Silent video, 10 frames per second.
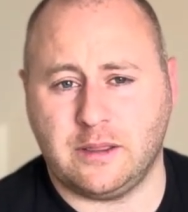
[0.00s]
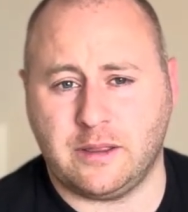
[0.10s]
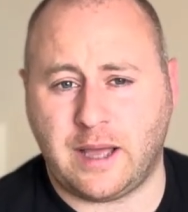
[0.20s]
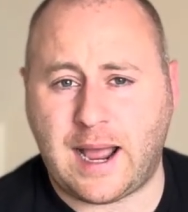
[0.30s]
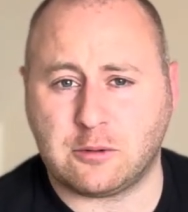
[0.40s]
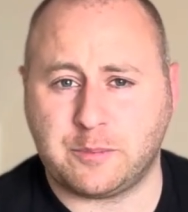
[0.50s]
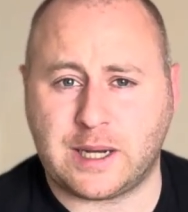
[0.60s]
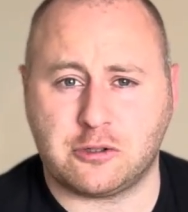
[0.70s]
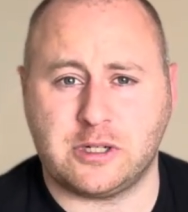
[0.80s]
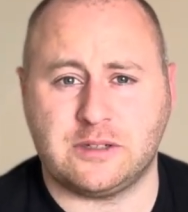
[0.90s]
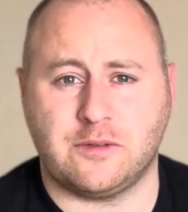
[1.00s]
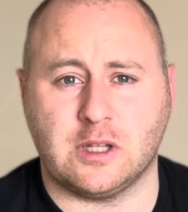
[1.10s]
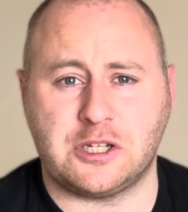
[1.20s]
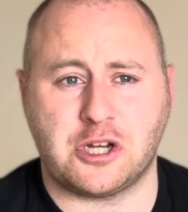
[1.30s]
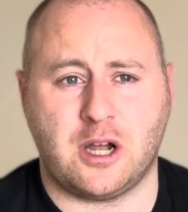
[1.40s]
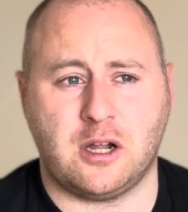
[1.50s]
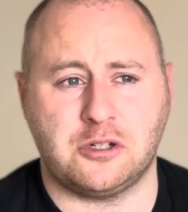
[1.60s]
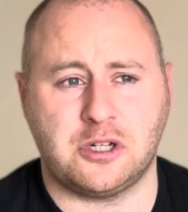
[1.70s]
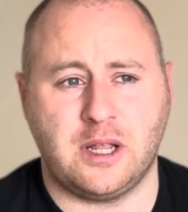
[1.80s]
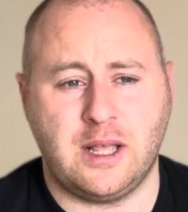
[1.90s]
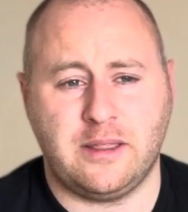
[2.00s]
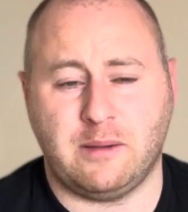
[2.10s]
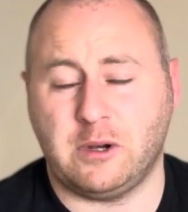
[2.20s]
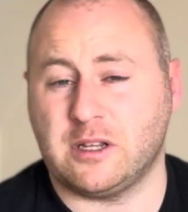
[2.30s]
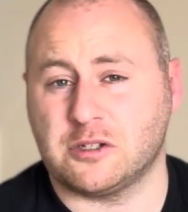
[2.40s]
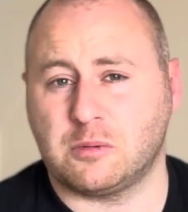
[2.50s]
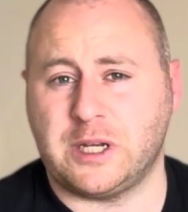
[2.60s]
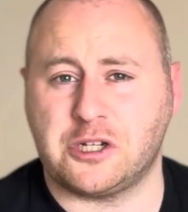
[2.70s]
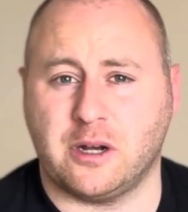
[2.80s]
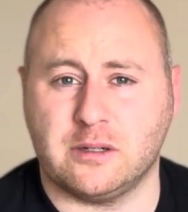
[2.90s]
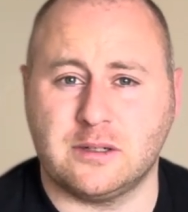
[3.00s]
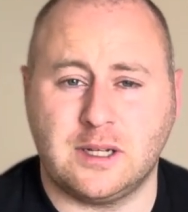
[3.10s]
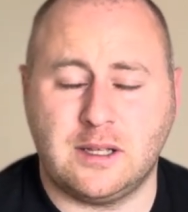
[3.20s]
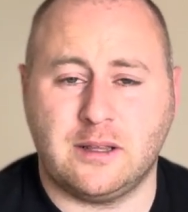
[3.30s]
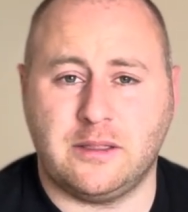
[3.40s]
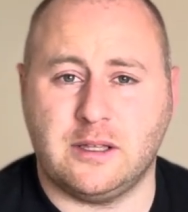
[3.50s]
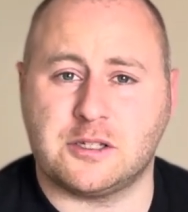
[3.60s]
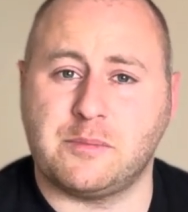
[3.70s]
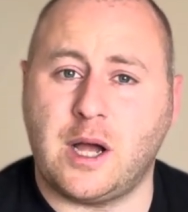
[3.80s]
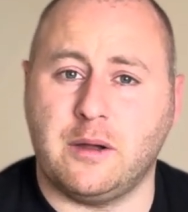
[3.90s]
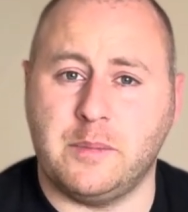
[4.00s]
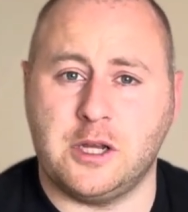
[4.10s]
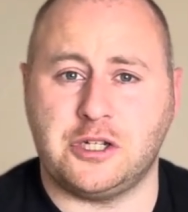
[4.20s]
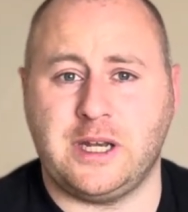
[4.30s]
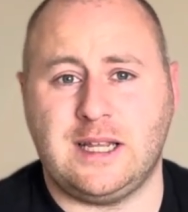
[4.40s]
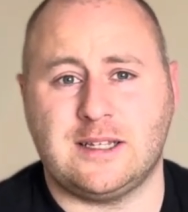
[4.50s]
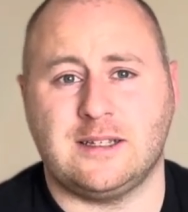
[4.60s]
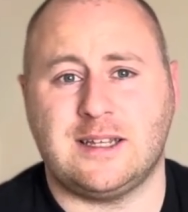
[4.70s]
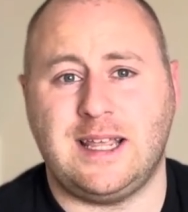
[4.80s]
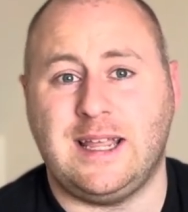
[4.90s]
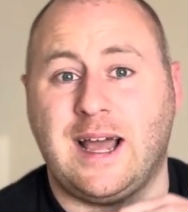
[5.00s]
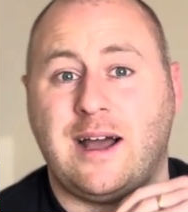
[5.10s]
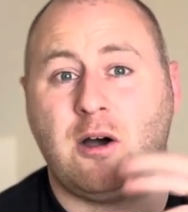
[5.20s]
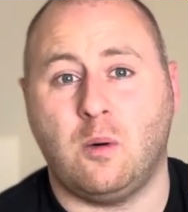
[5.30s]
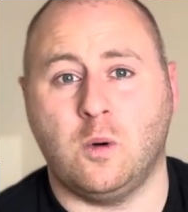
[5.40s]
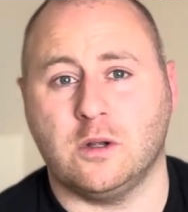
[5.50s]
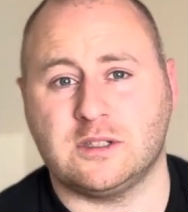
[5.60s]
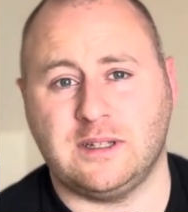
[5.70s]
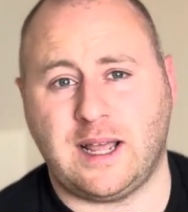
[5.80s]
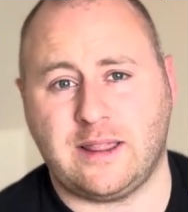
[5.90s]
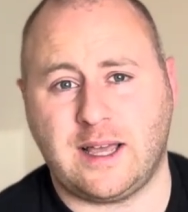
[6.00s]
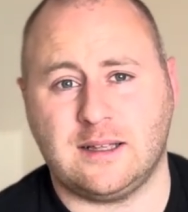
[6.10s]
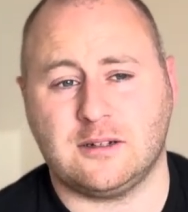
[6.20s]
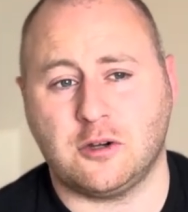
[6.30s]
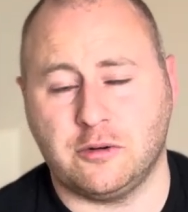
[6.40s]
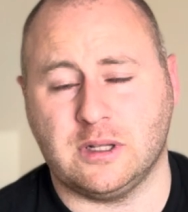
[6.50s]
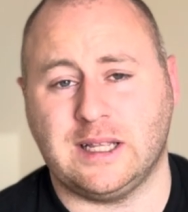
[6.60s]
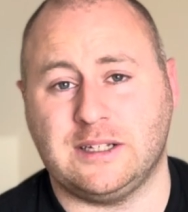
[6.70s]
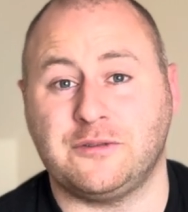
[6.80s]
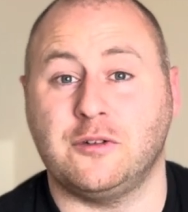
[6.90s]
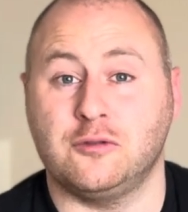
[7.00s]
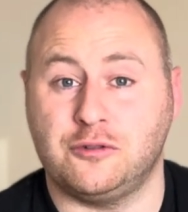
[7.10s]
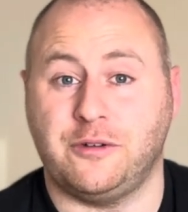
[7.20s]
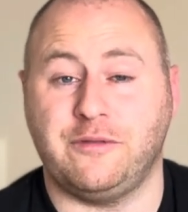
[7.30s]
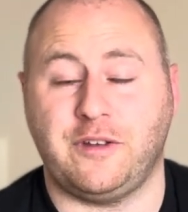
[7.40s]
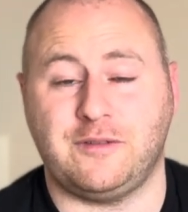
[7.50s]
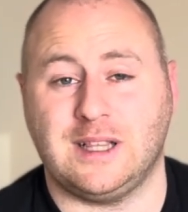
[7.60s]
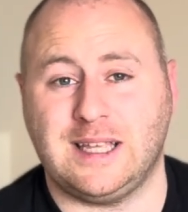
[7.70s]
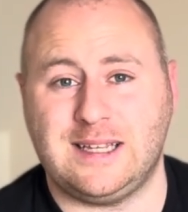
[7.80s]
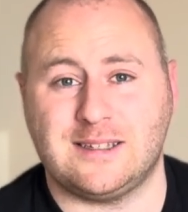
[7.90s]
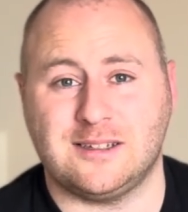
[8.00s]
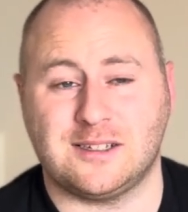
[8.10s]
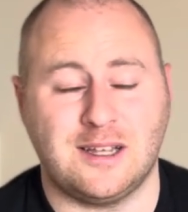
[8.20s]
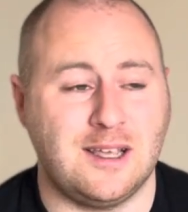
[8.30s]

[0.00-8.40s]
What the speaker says: the house battery is fully charged, then we can switch on the smart immersion heater to heat our hot water. Now that currently is 150 litres